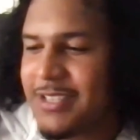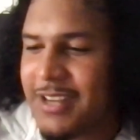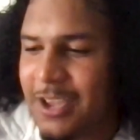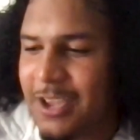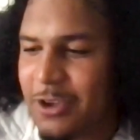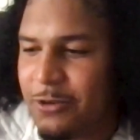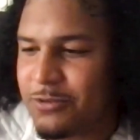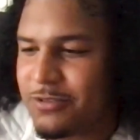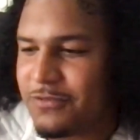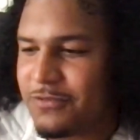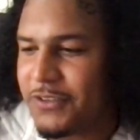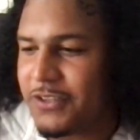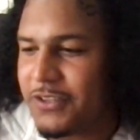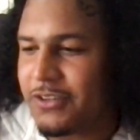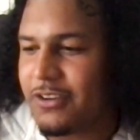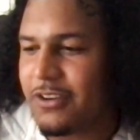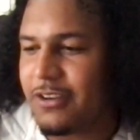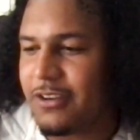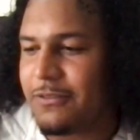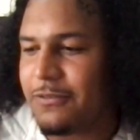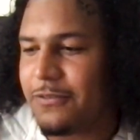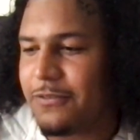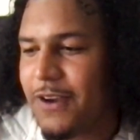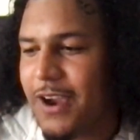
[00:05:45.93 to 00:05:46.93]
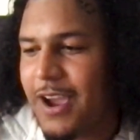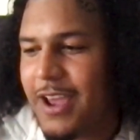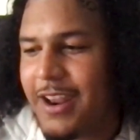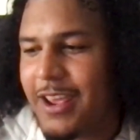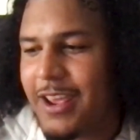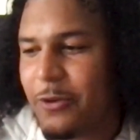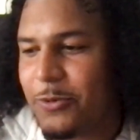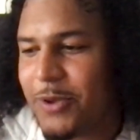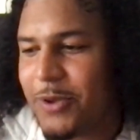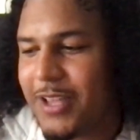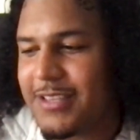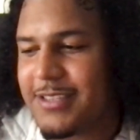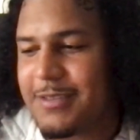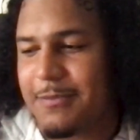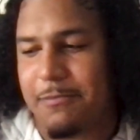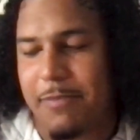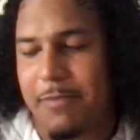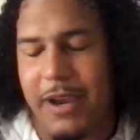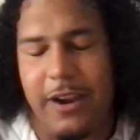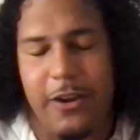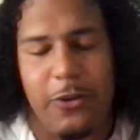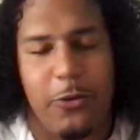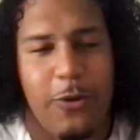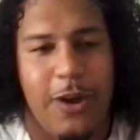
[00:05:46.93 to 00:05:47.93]
But today was Feel Good Friday, and we had some
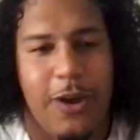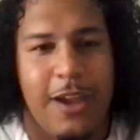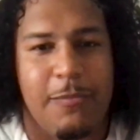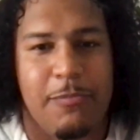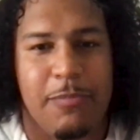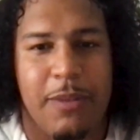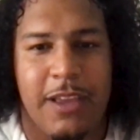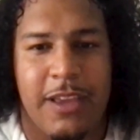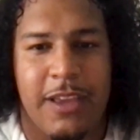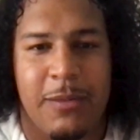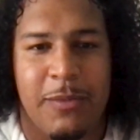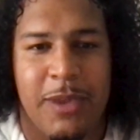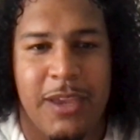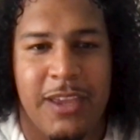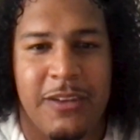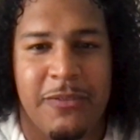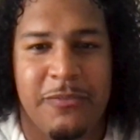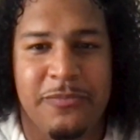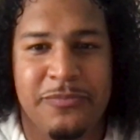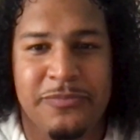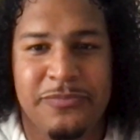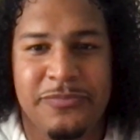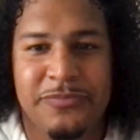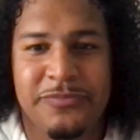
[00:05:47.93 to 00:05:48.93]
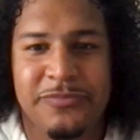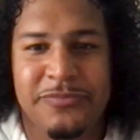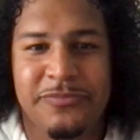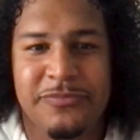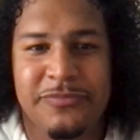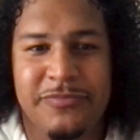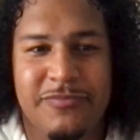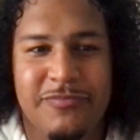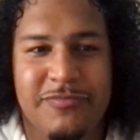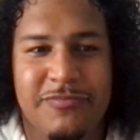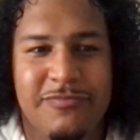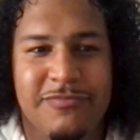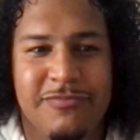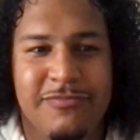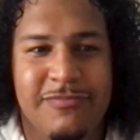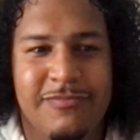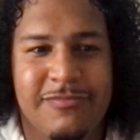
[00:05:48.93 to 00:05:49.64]
Barry White playing. Oh, there you go, Ooh. man.